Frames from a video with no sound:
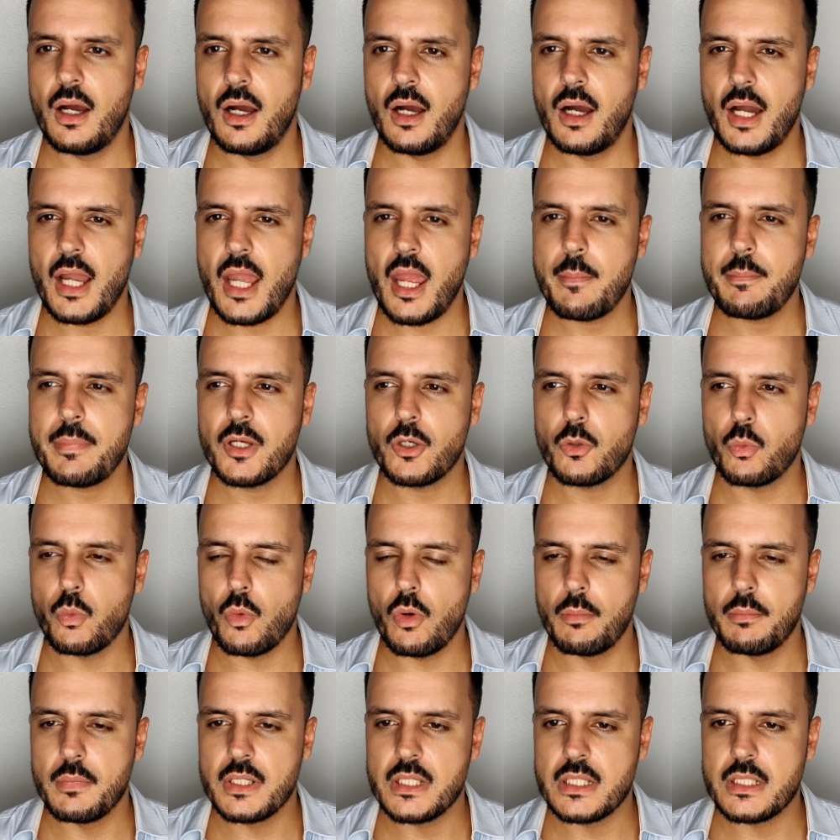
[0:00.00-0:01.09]
Uh,
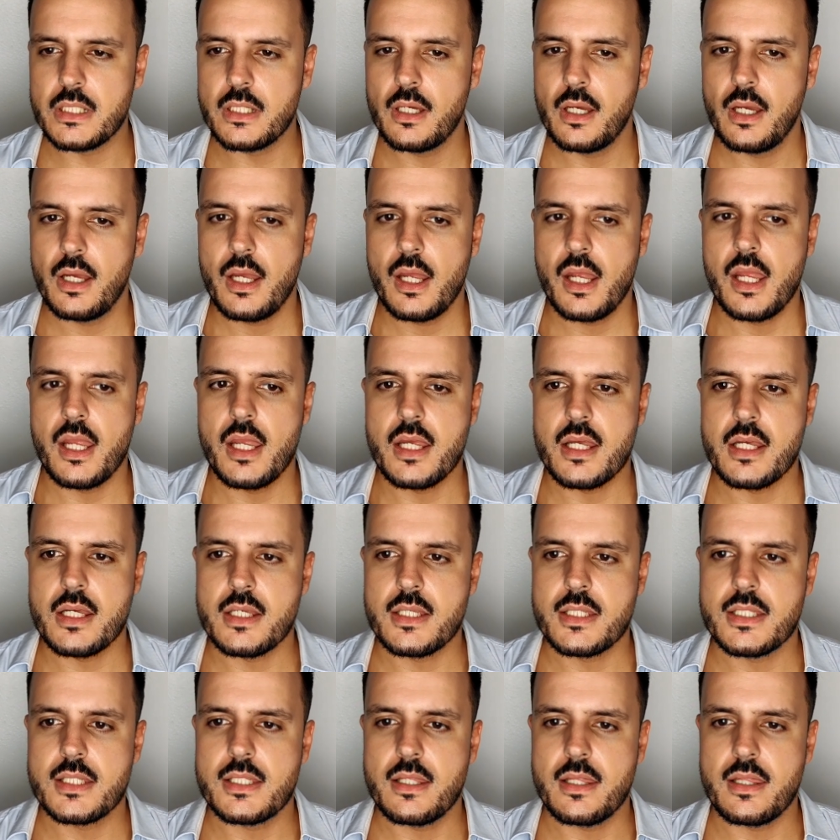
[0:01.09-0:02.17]
Epic Woman
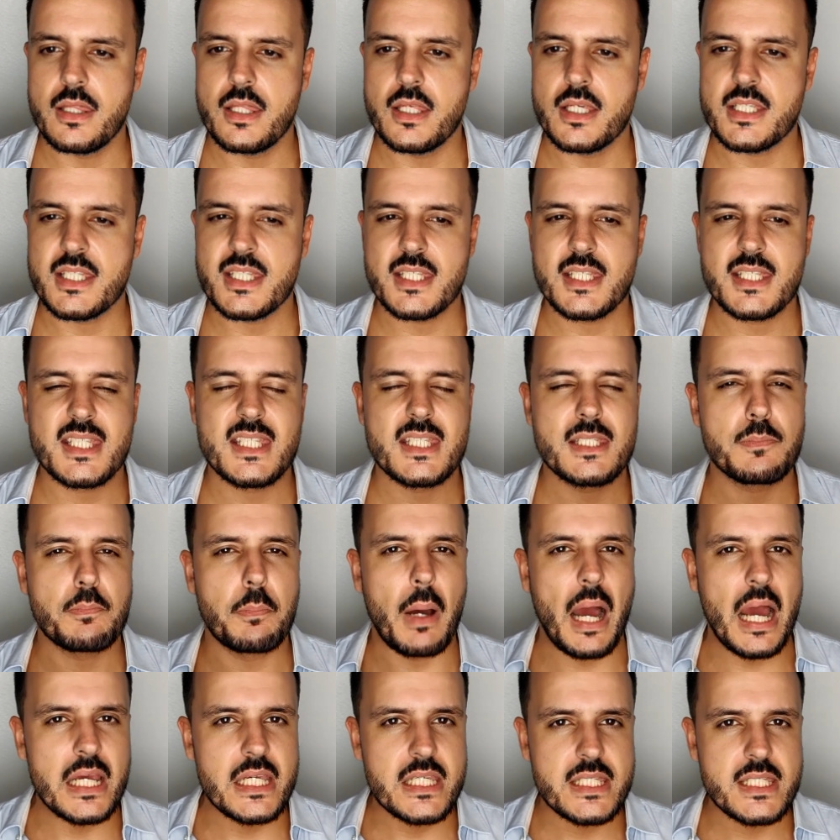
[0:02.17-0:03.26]
is this
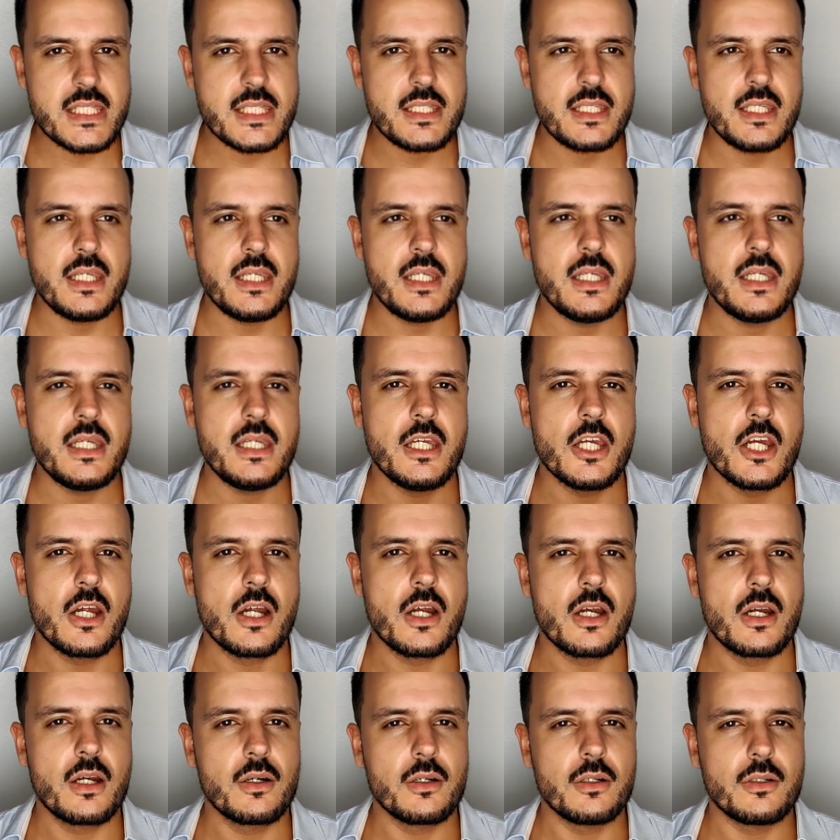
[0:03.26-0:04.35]
spicy
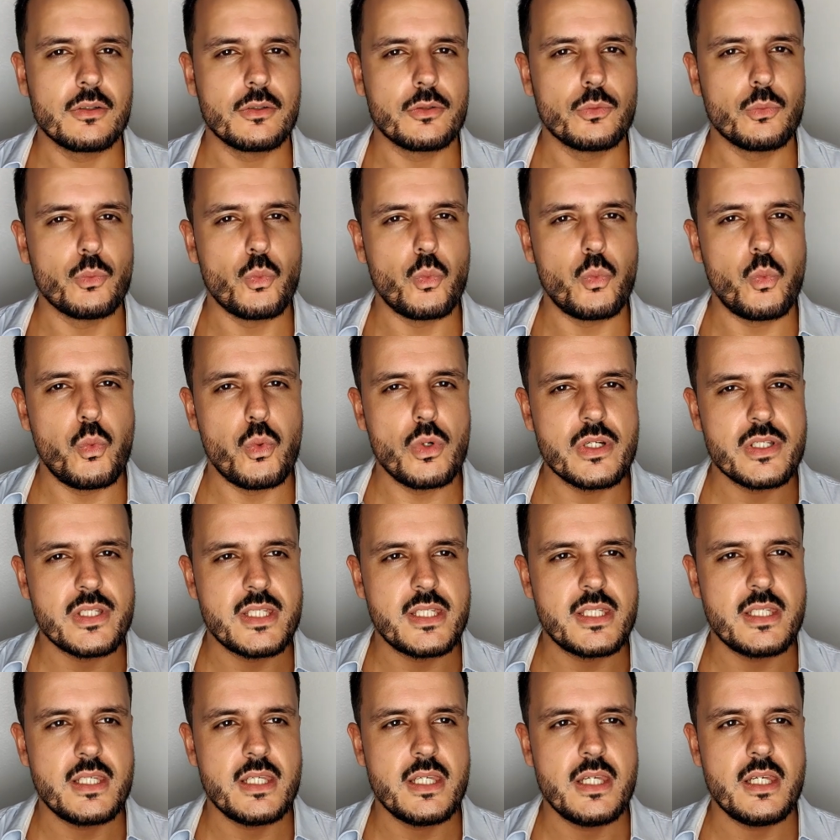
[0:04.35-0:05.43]

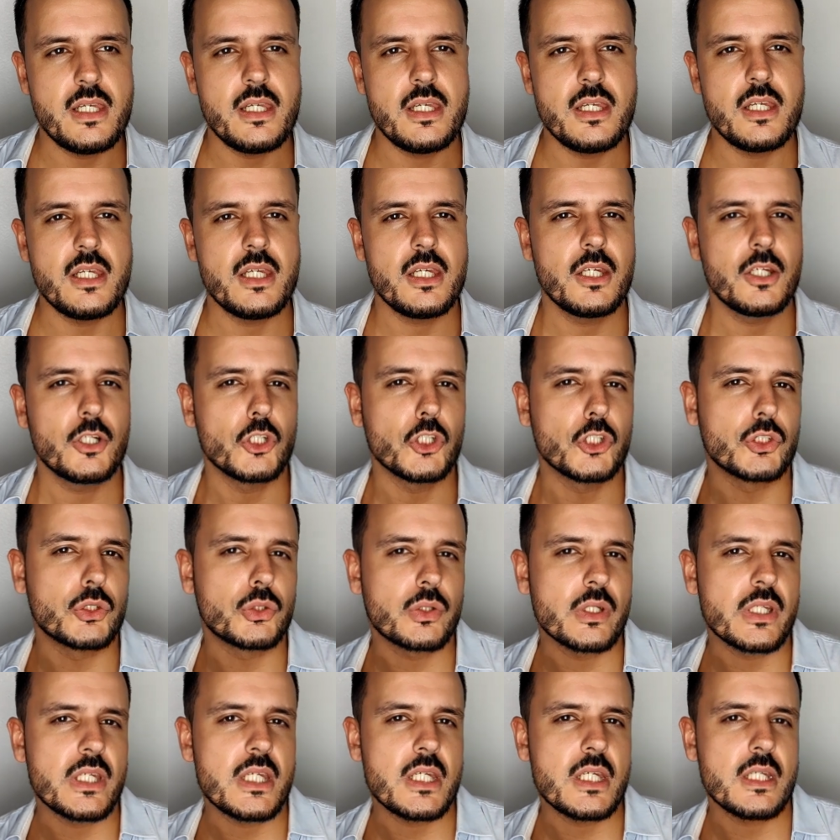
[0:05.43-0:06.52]
woodsy,
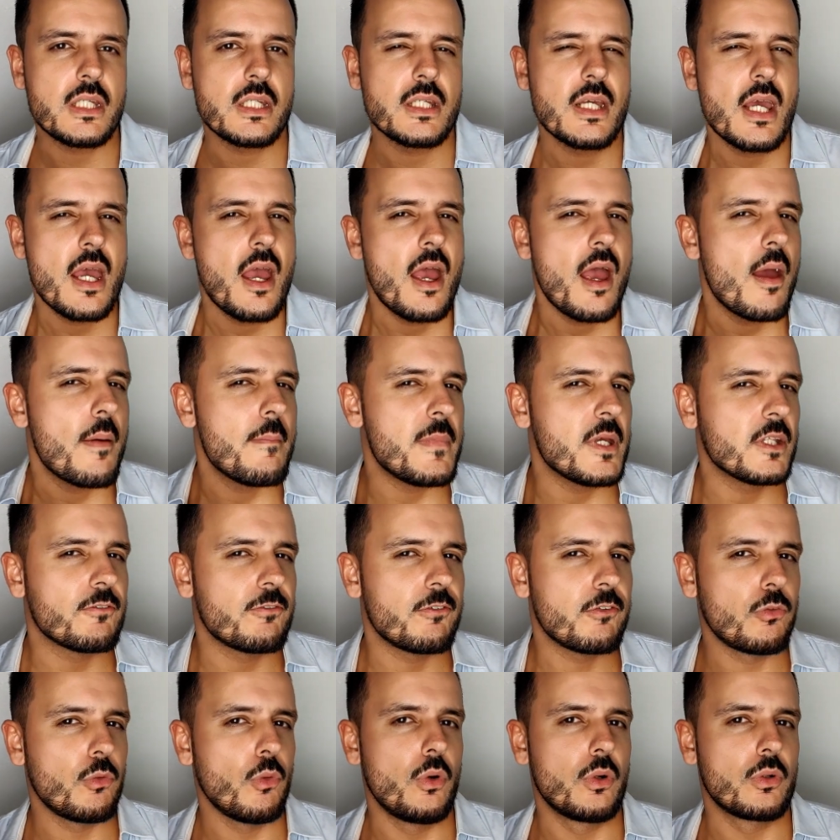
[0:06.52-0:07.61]
green,
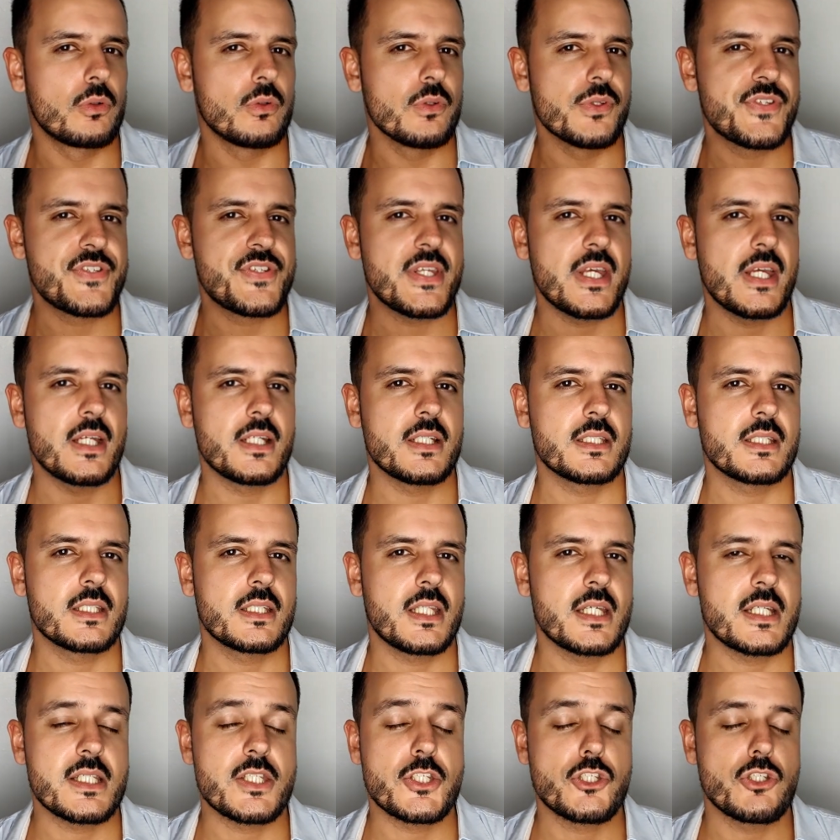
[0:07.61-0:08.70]
mid floral
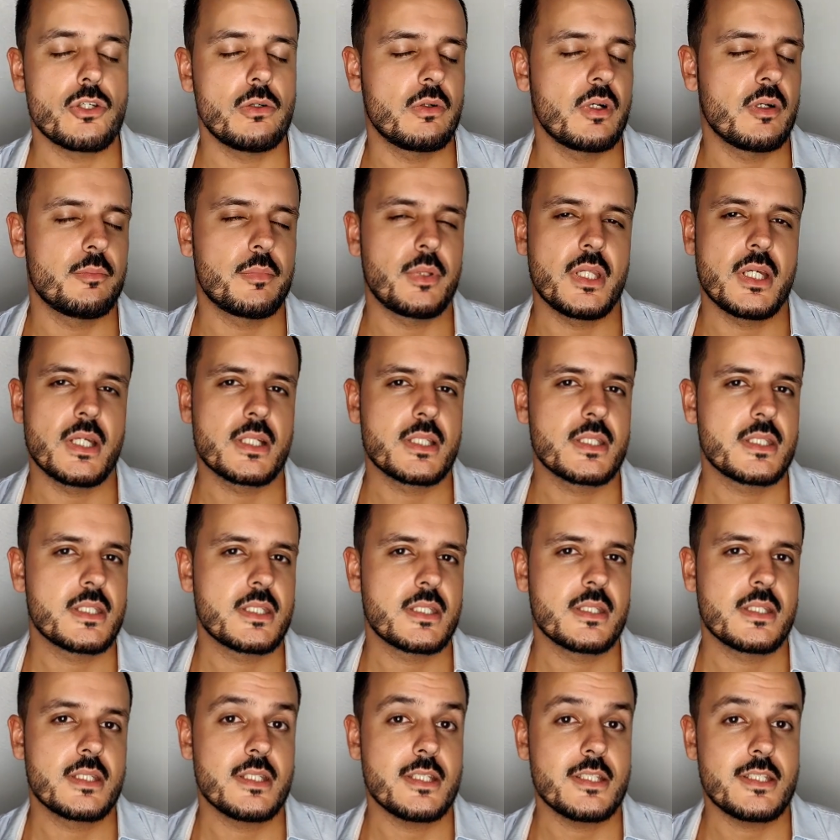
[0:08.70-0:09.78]
scent that it's so
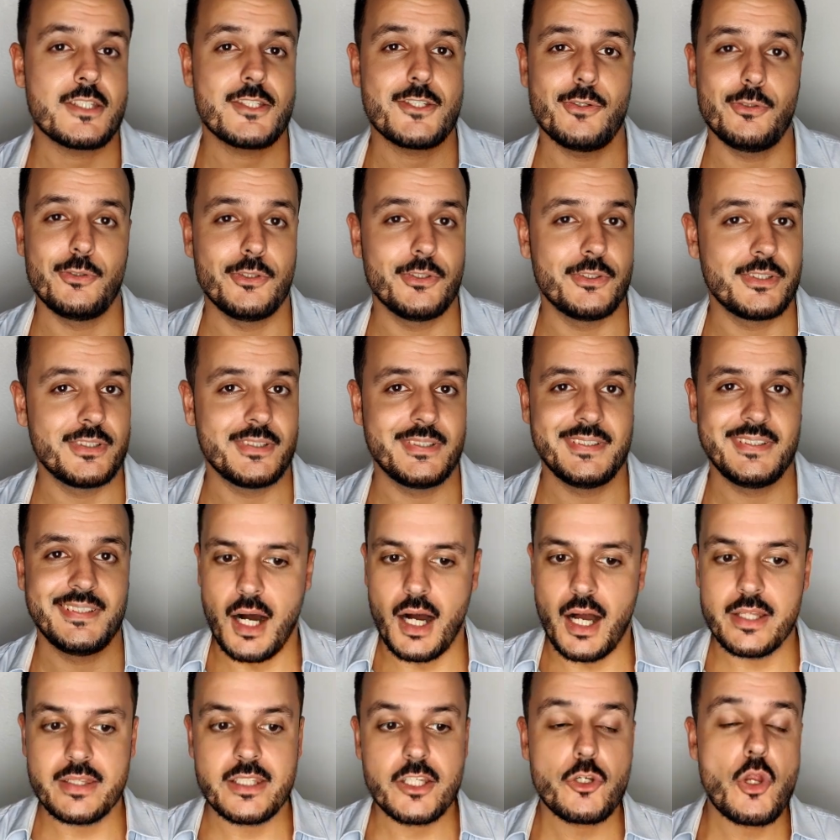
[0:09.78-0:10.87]
complex. It's so good.
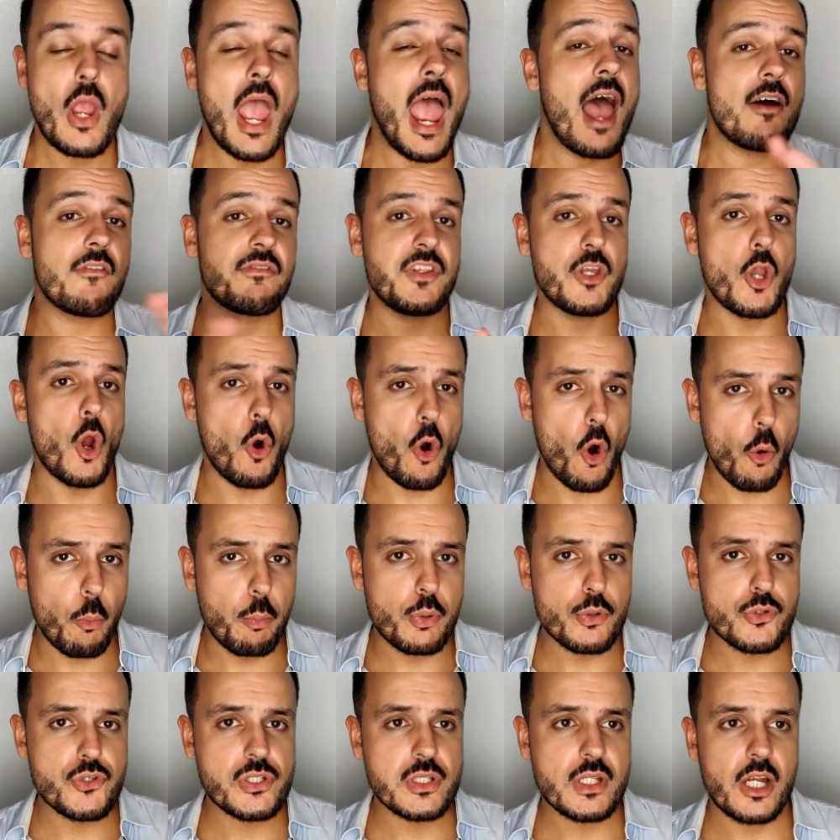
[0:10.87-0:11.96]
Uh, and then you have the
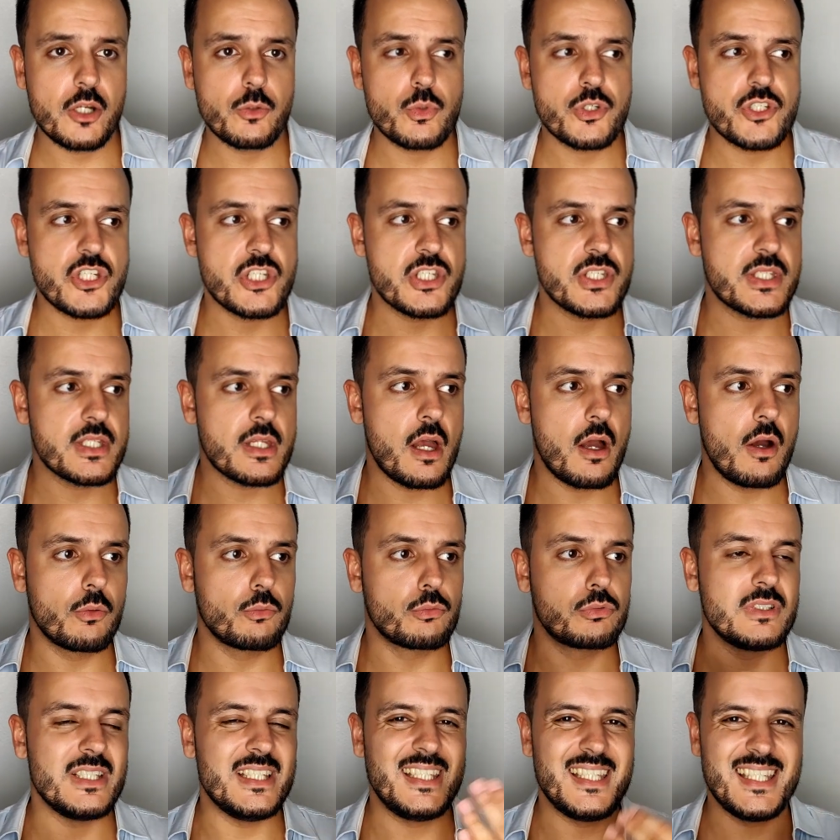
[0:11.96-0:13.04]
Opus line, which is
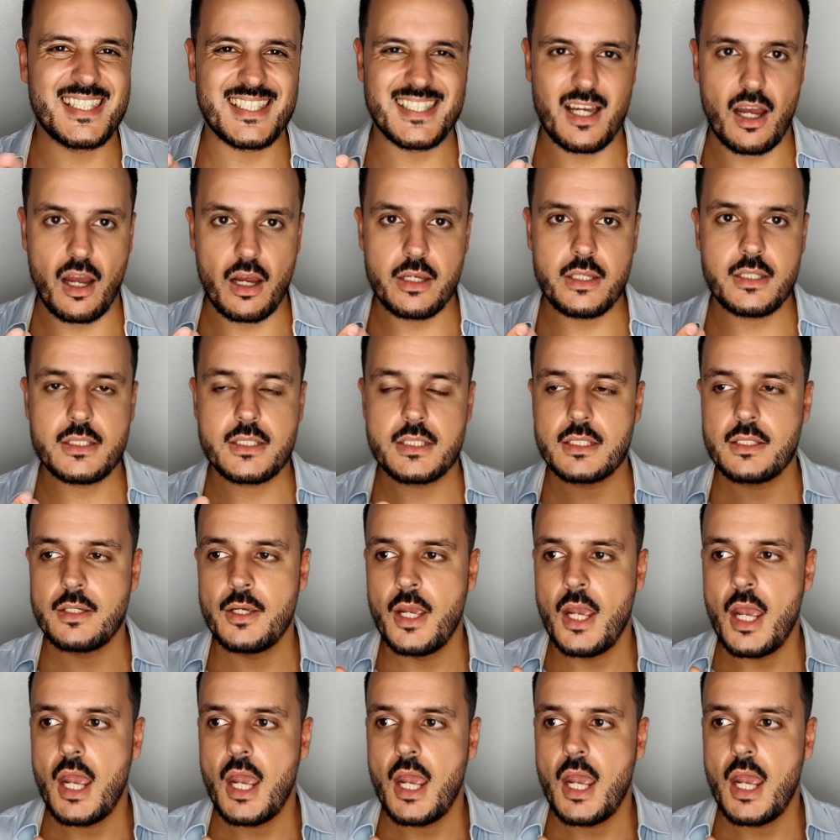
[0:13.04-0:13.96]
now redesigned.